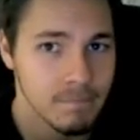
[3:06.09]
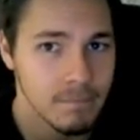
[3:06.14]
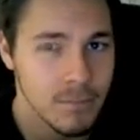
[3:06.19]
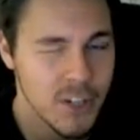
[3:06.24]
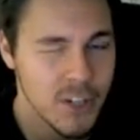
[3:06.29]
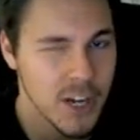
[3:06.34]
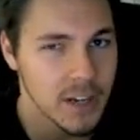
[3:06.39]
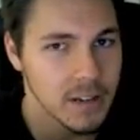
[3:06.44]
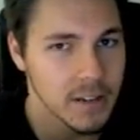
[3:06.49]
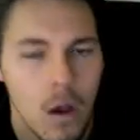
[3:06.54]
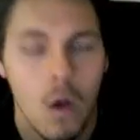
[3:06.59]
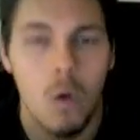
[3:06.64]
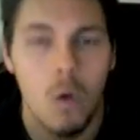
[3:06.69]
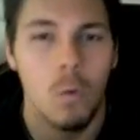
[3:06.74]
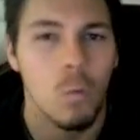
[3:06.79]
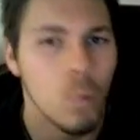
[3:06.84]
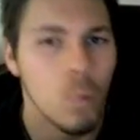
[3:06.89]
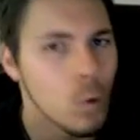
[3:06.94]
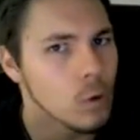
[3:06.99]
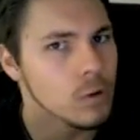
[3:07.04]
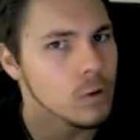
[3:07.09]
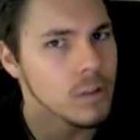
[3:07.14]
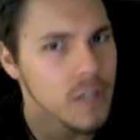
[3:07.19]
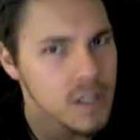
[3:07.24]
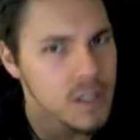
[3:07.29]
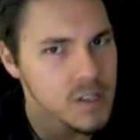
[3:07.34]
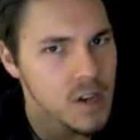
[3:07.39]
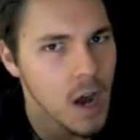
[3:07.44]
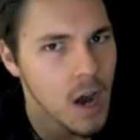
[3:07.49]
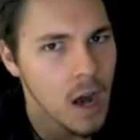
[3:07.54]
Check. Warn
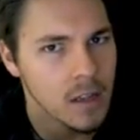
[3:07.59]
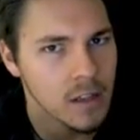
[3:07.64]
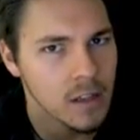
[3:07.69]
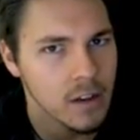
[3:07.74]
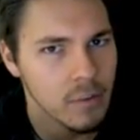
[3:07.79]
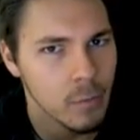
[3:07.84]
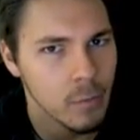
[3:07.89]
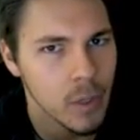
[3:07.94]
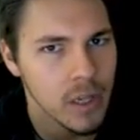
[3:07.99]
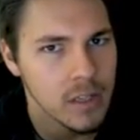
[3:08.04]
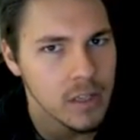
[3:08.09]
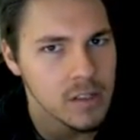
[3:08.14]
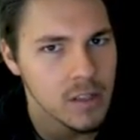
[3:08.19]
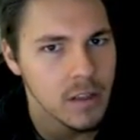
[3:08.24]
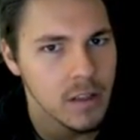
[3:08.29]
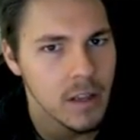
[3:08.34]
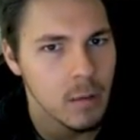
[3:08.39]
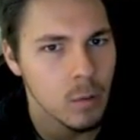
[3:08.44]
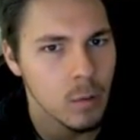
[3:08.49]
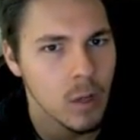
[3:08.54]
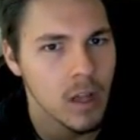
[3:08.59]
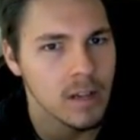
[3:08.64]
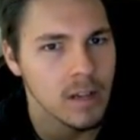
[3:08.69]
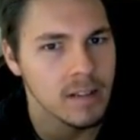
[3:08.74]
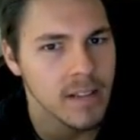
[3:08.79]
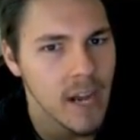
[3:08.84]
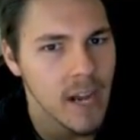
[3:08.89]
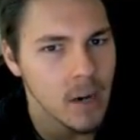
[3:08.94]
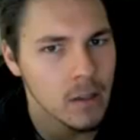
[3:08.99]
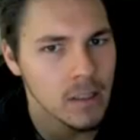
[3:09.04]
these cognitive beings that they will
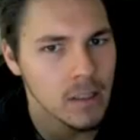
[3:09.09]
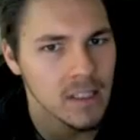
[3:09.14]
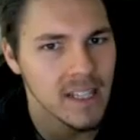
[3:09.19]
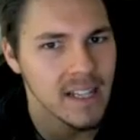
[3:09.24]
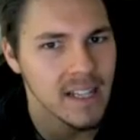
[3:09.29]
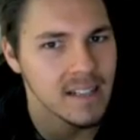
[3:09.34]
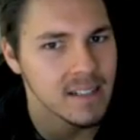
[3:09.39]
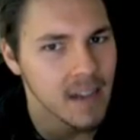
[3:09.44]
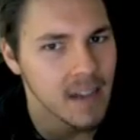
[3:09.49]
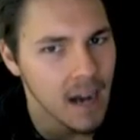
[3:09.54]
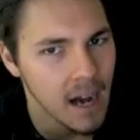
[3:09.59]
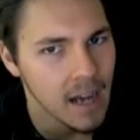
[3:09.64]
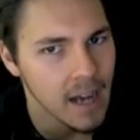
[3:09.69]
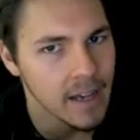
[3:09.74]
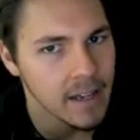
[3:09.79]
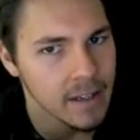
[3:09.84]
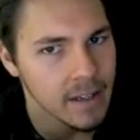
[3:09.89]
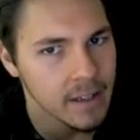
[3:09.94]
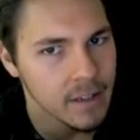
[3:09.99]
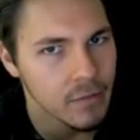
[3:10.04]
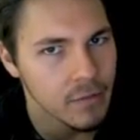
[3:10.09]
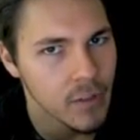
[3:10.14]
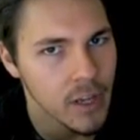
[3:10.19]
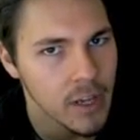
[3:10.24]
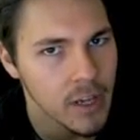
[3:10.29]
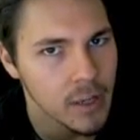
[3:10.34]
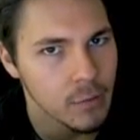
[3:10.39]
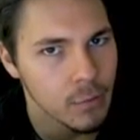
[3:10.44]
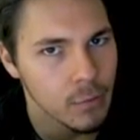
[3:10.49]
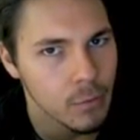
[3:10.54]
undoubtedly die if they
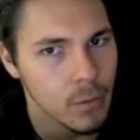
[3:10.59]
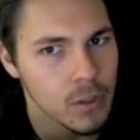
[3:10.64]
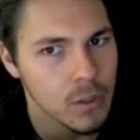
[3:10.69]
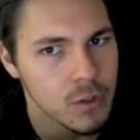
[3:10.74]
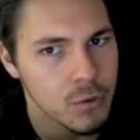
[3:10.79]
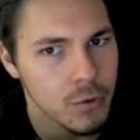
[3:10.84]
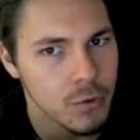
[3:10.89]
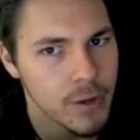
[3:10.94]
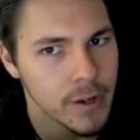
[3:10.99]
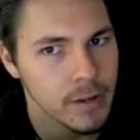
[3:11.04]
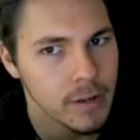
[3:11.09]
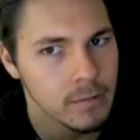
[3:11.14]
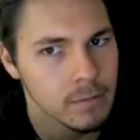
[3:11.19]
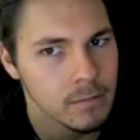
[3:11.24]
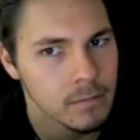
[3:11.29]
eat from this tree.